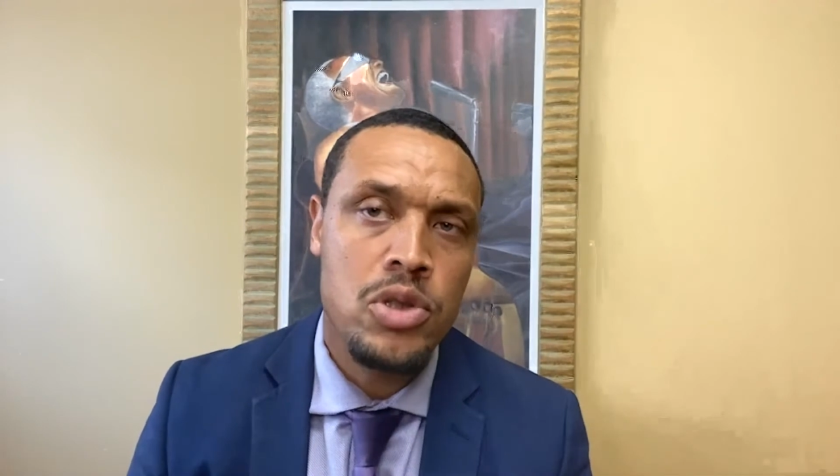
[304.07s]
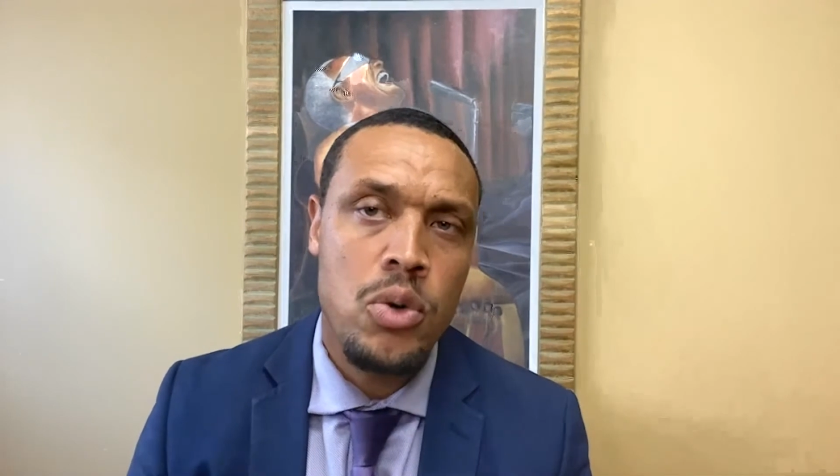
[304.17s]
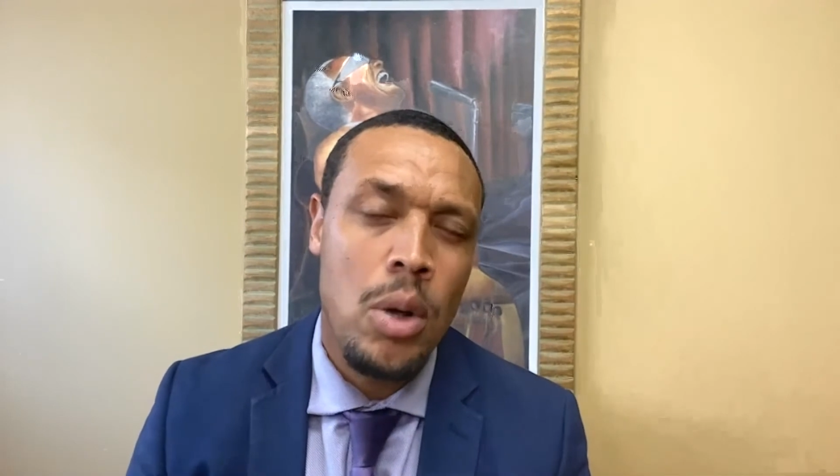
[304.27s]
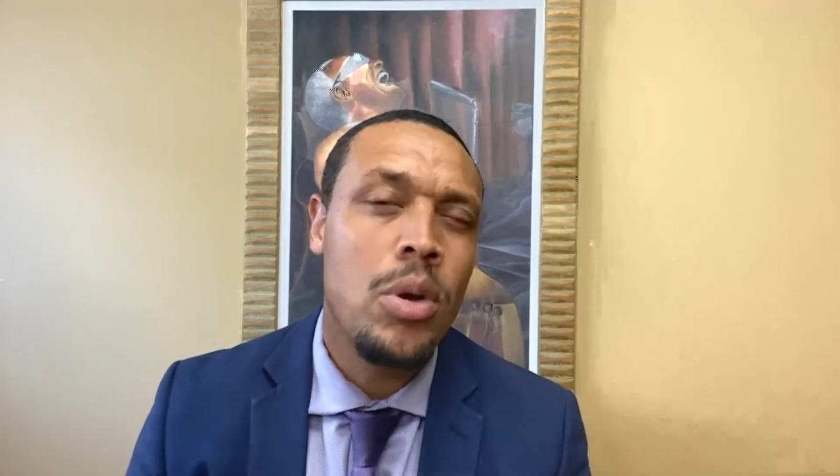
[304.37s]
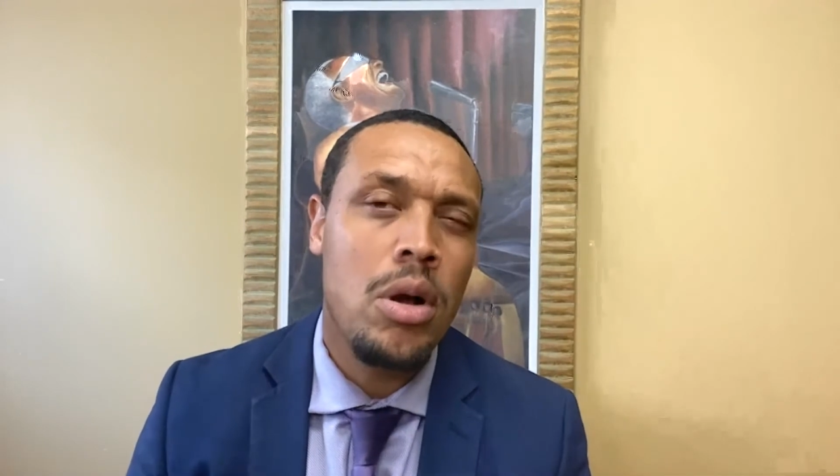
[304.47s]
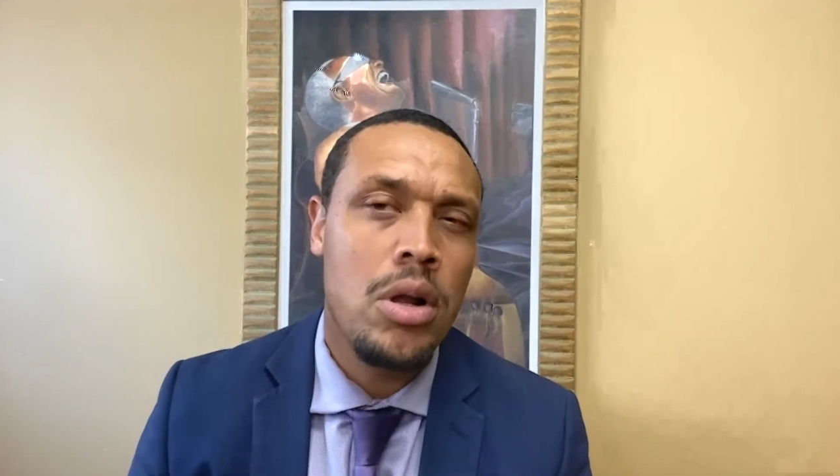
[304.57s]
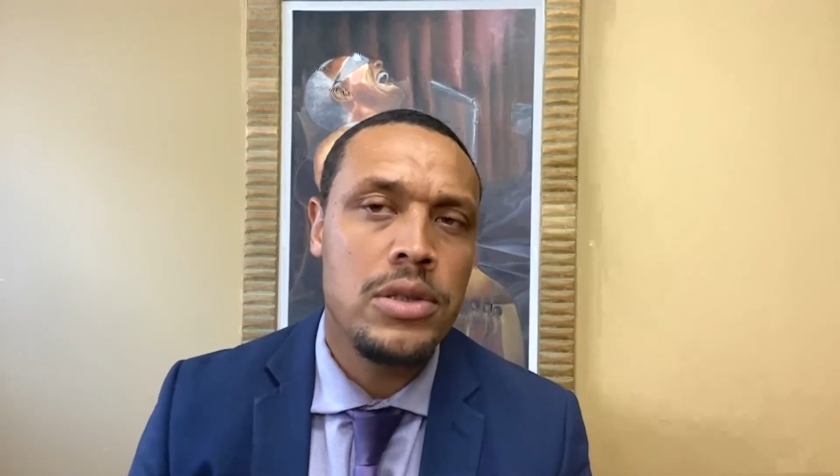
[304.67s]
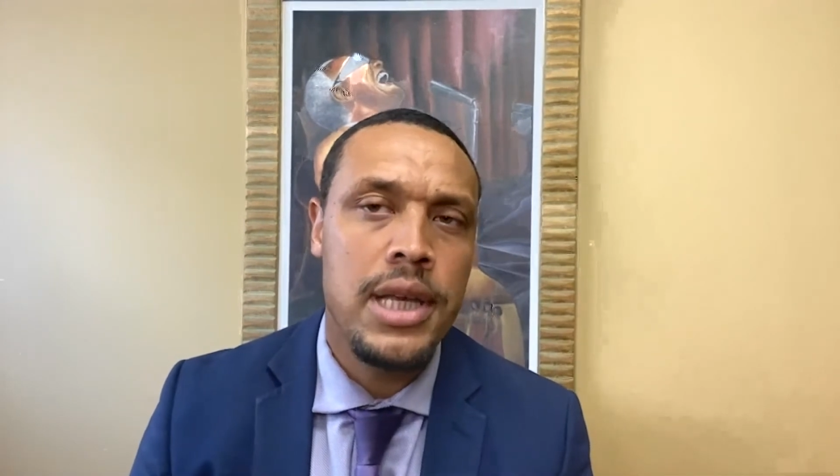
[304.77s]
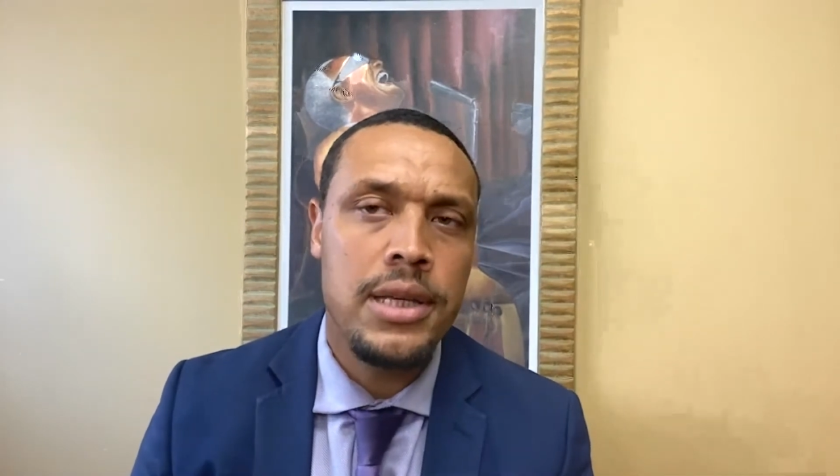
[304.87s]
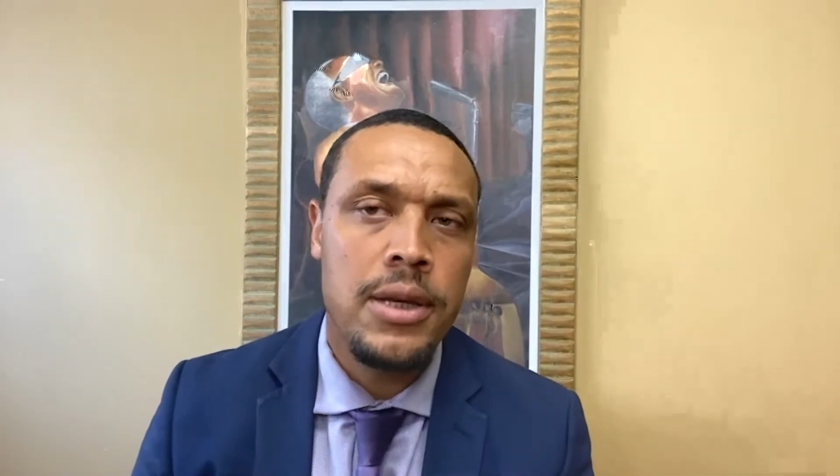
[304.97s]
sure that we're going to close
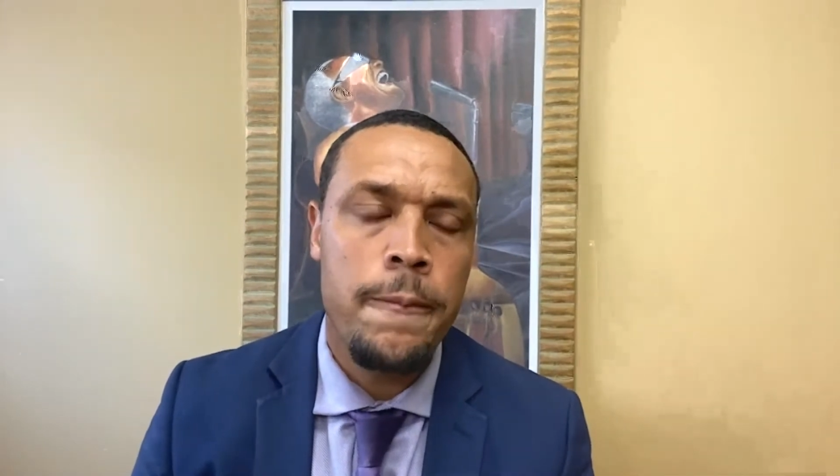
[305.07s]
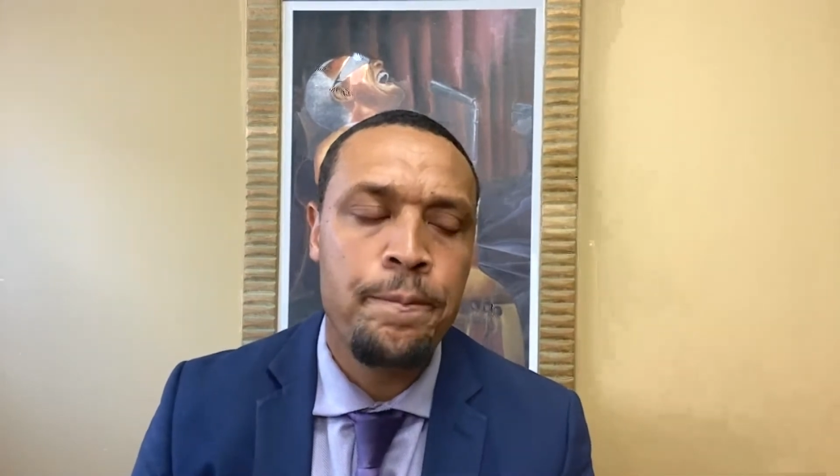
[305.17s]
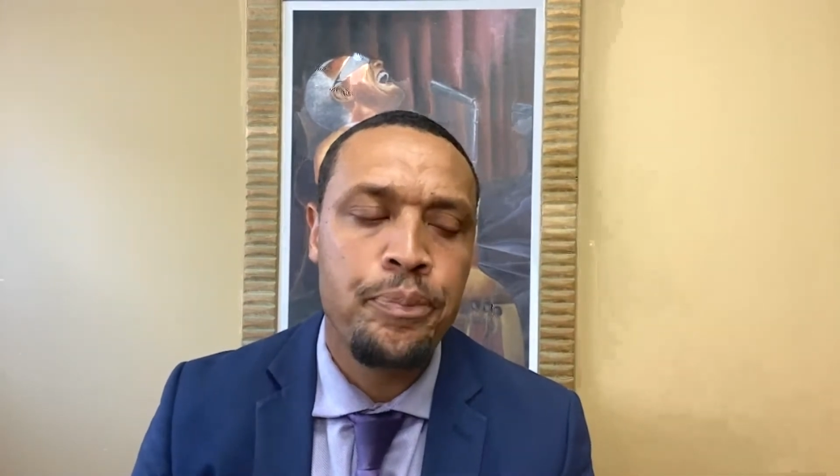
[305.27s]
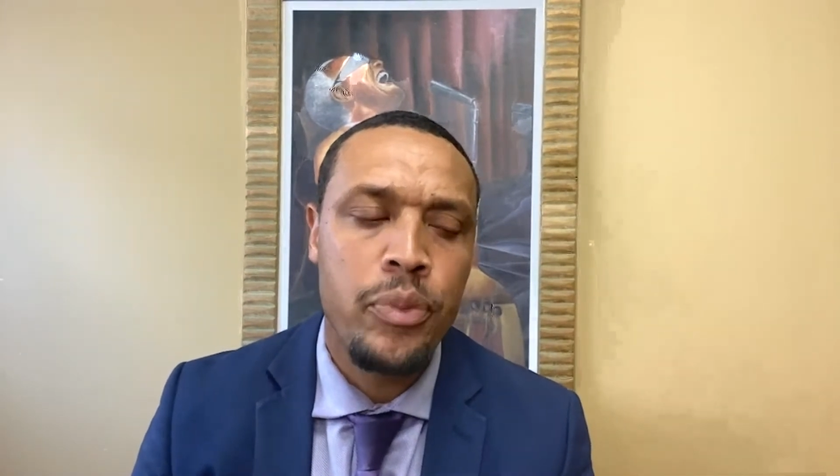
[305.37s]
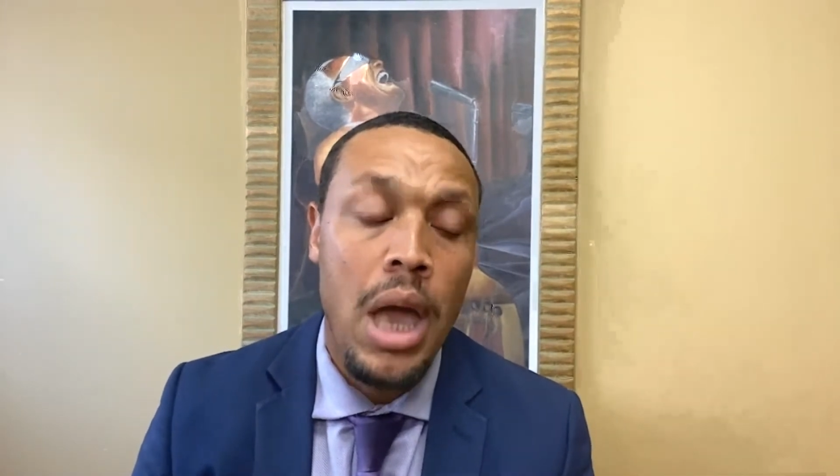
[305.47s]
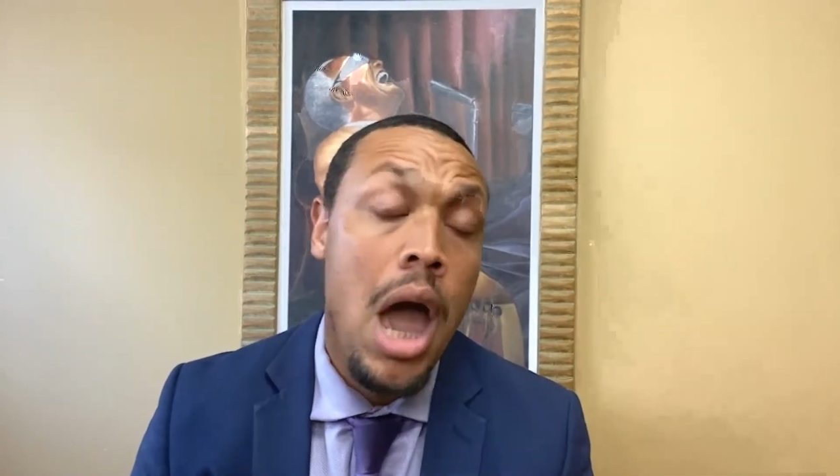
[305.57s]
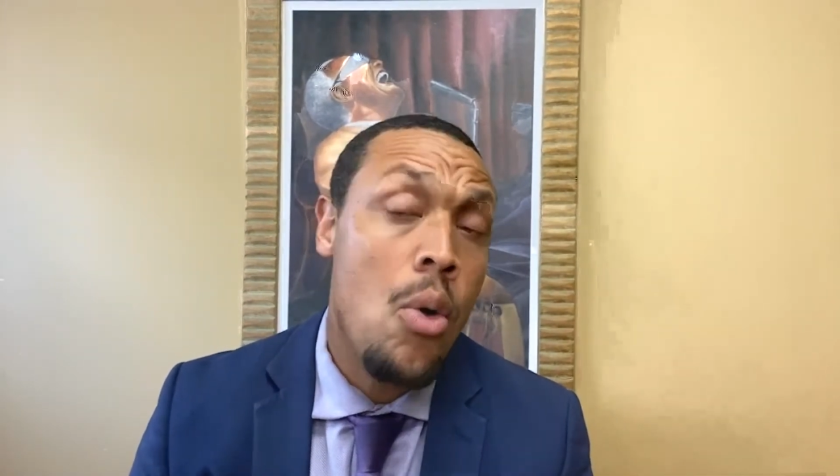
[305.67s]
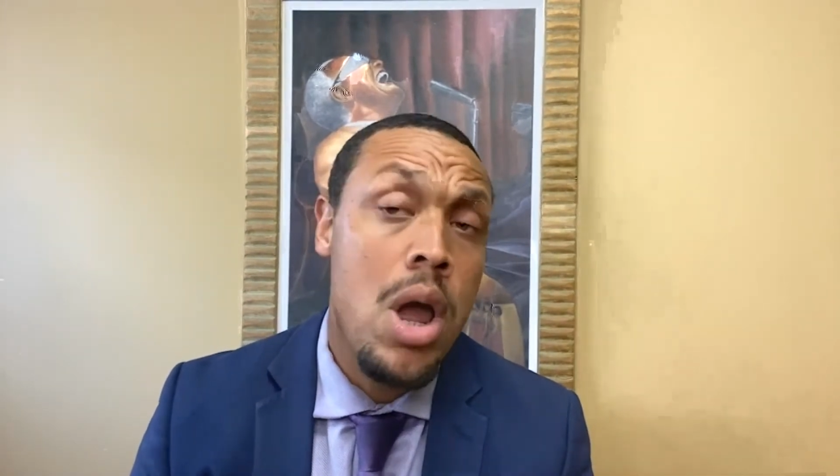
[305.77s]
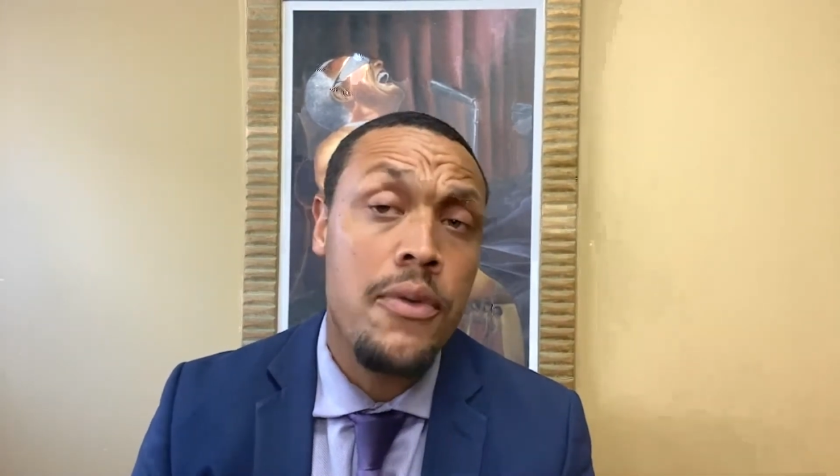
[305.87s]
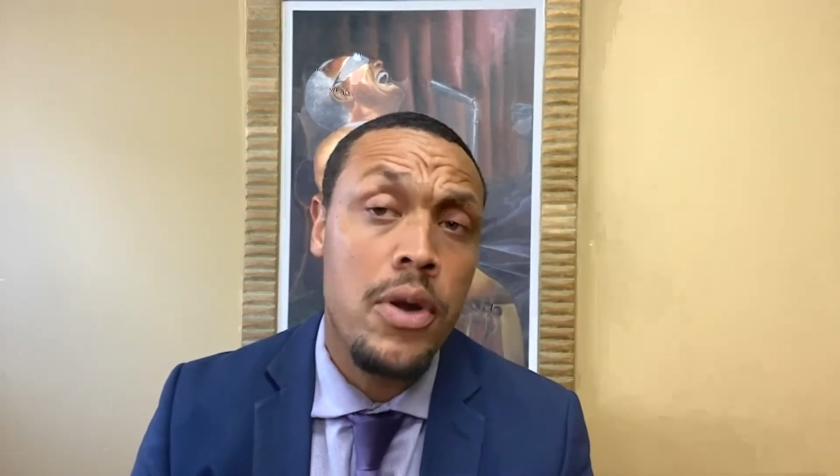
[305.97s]
that deal.
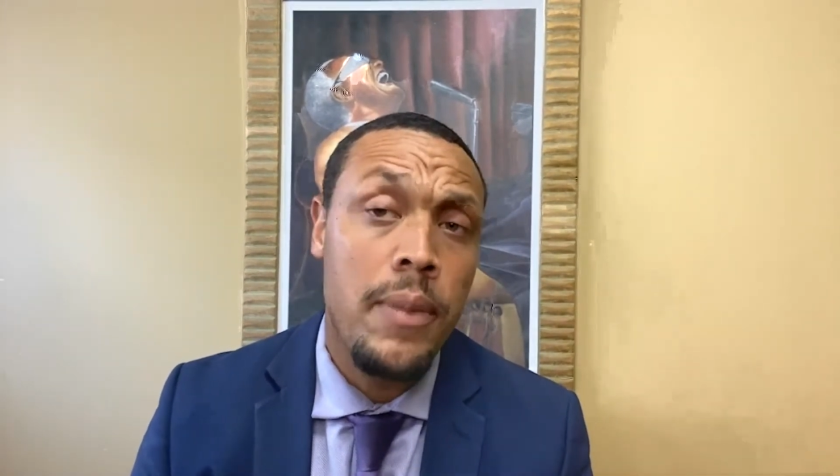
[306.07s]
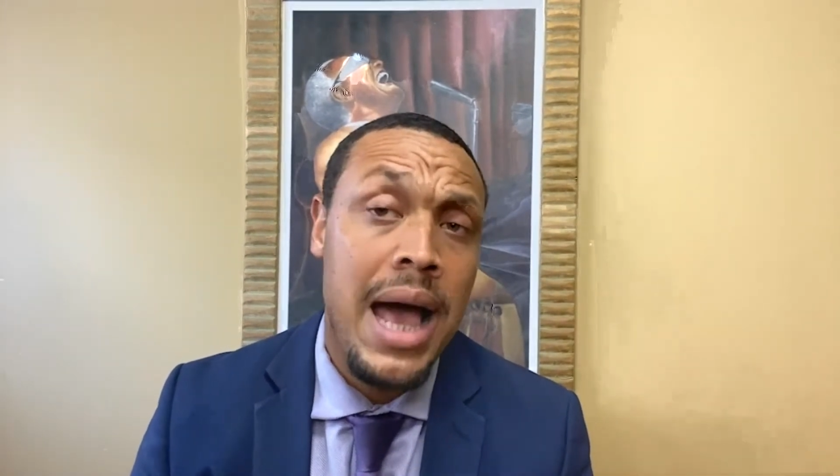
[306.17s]
However,